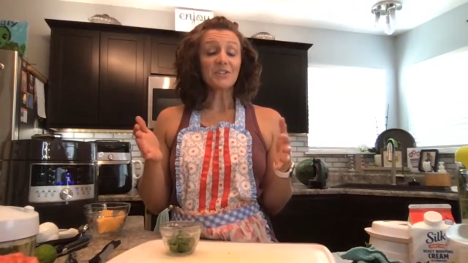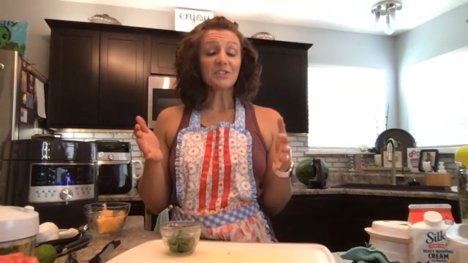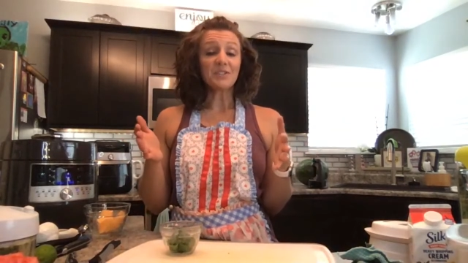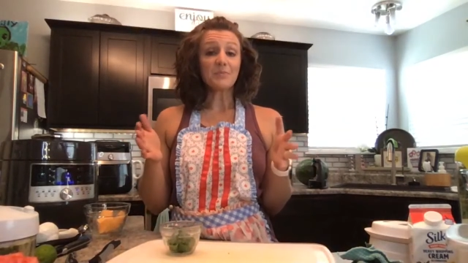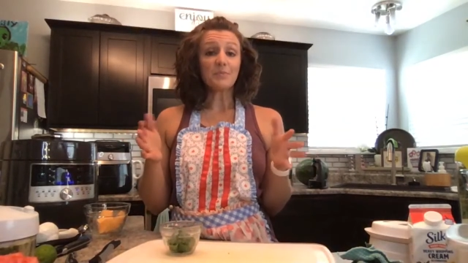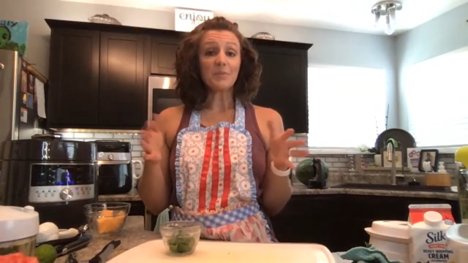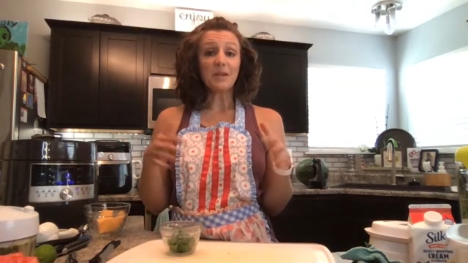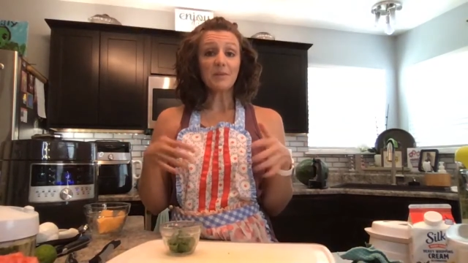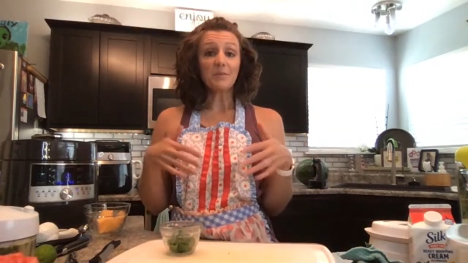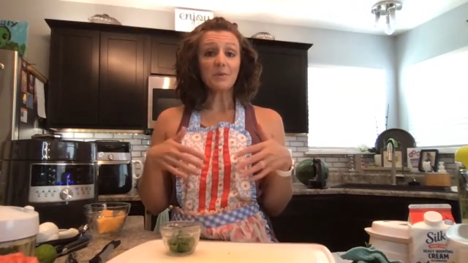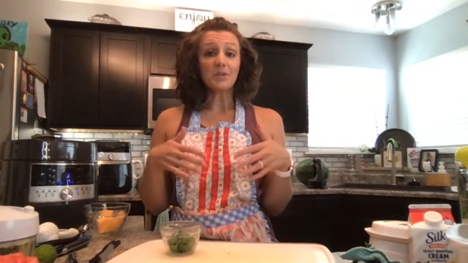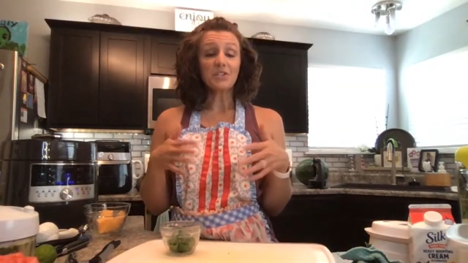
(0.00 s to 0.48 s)
and
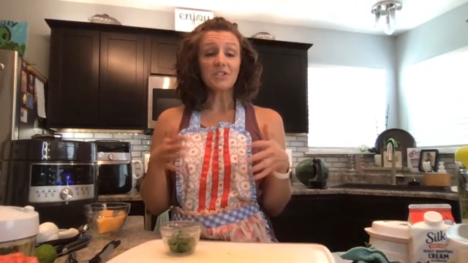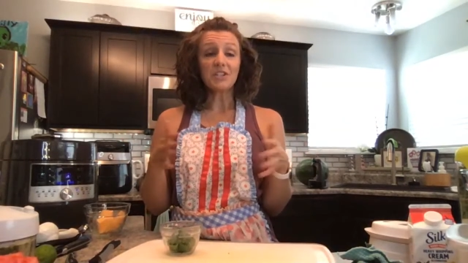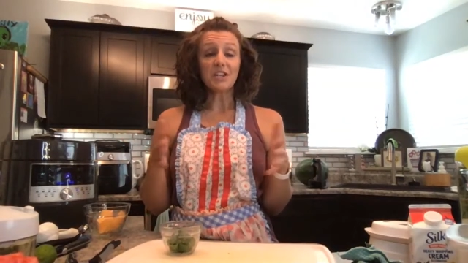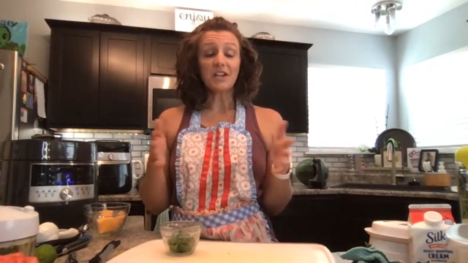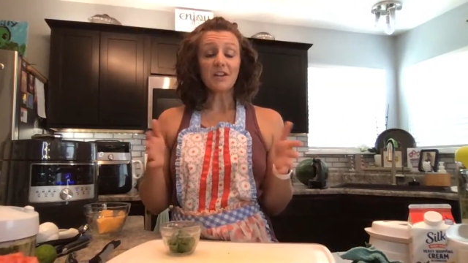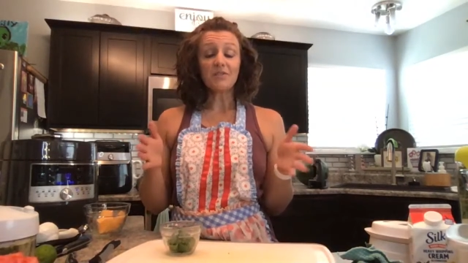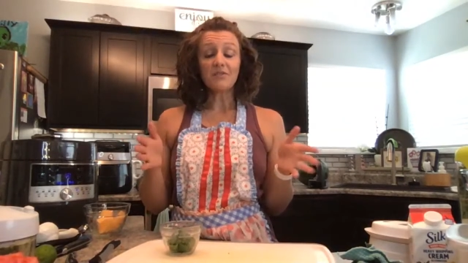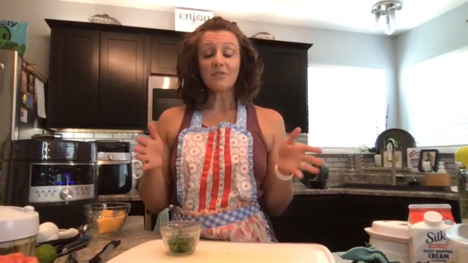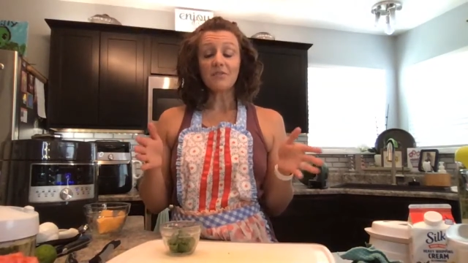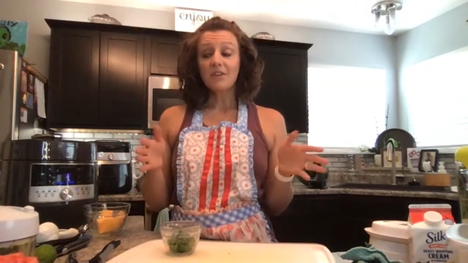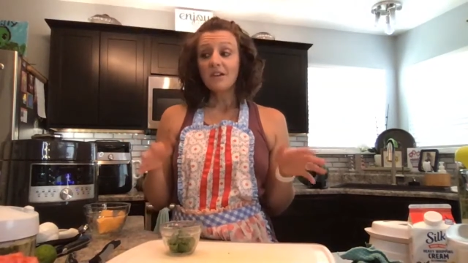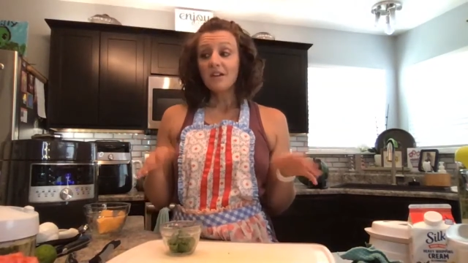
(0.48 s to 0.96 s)
Pampered
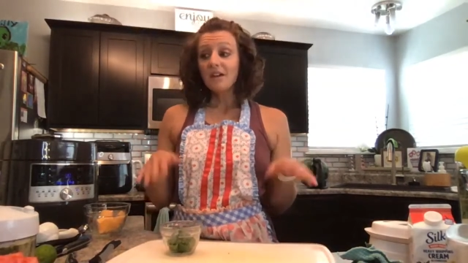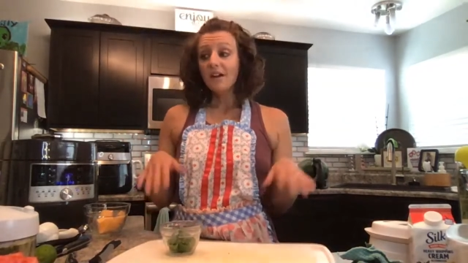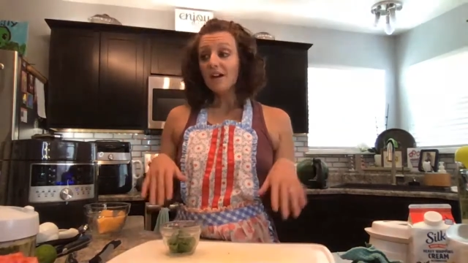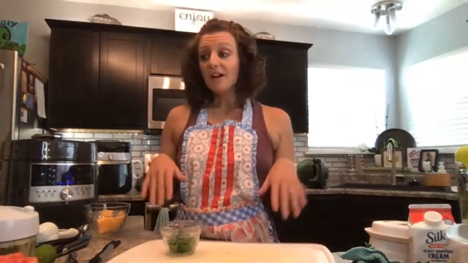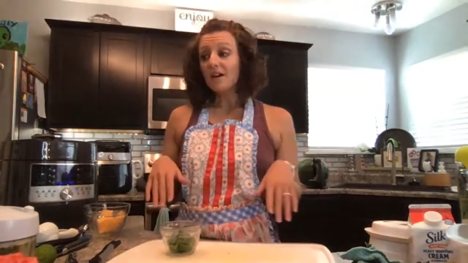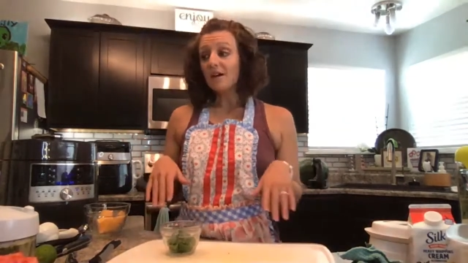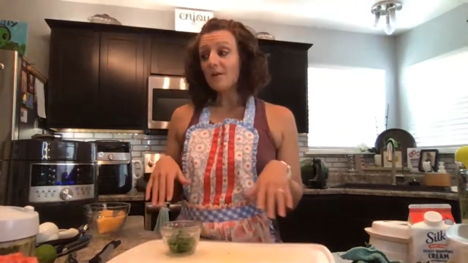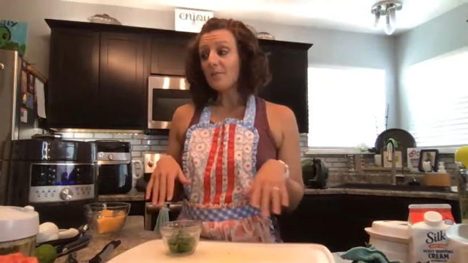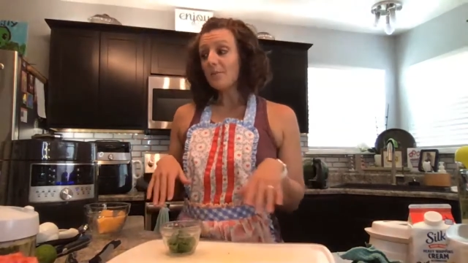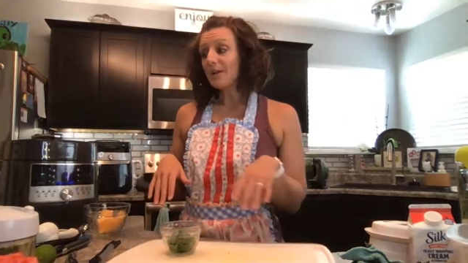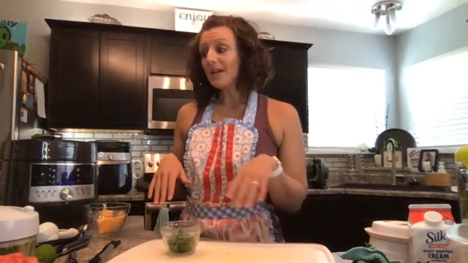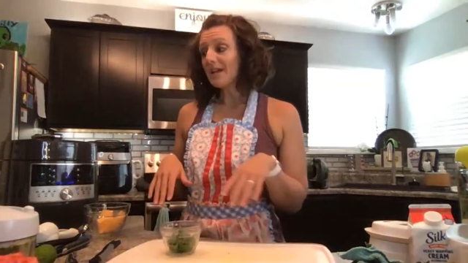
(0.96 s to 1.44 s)
Chef
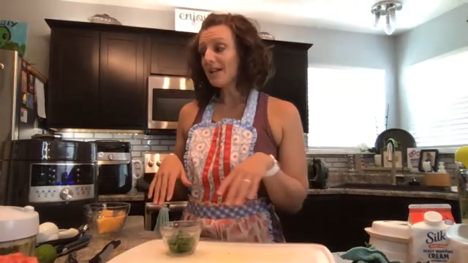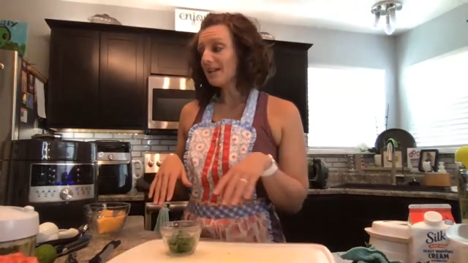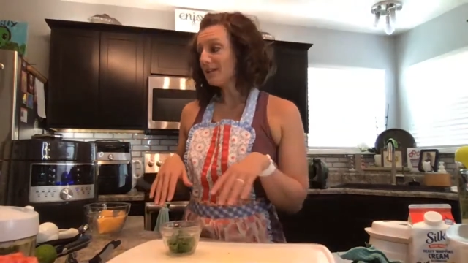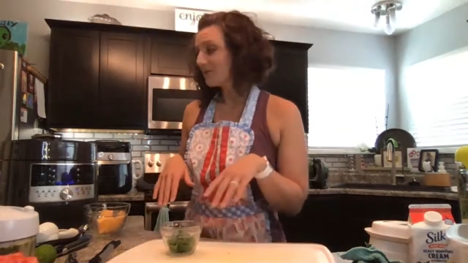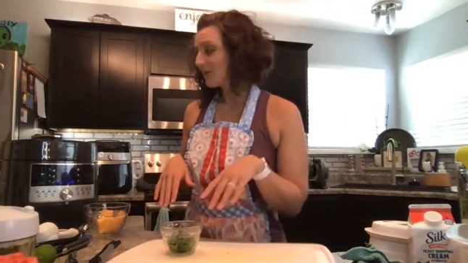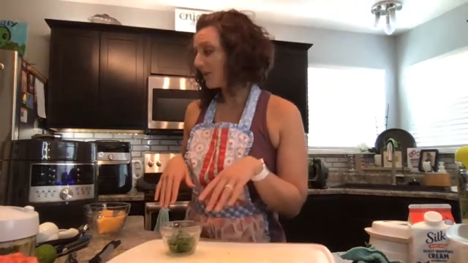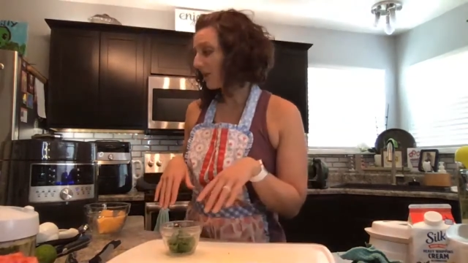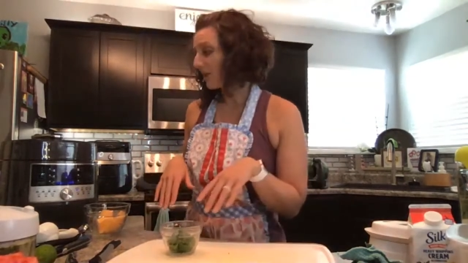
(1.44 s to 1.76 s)
pays